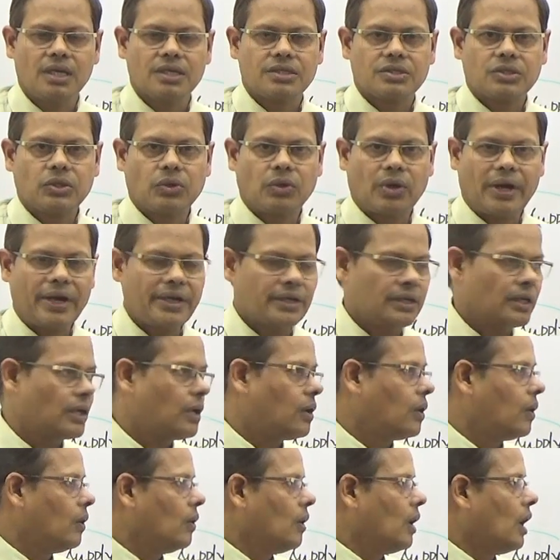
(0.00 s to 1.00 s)
So, right
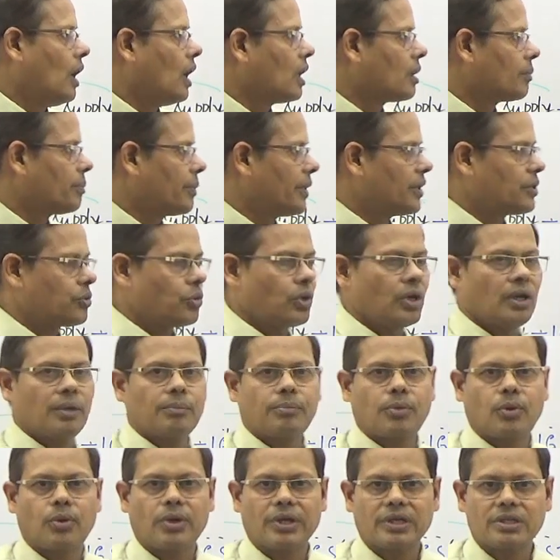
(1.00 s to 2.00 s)
now on
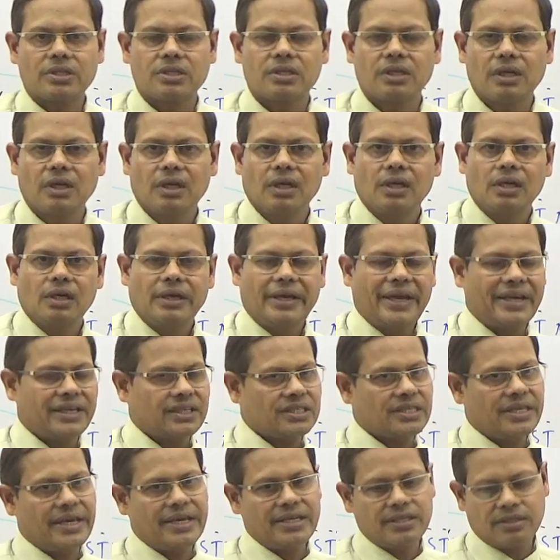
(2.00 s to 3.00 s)
petroleum products,
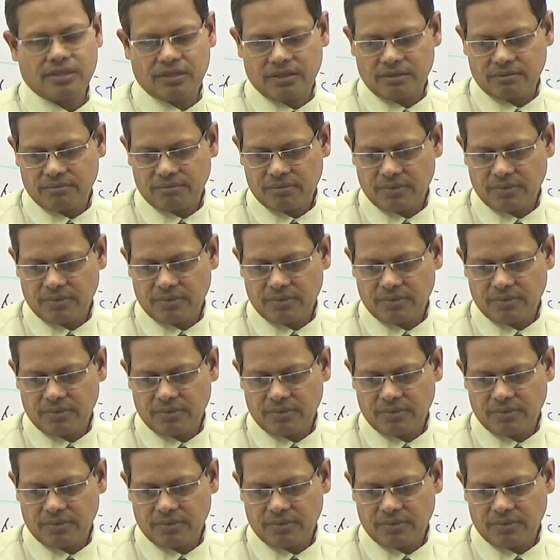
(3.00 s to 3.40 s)
excise,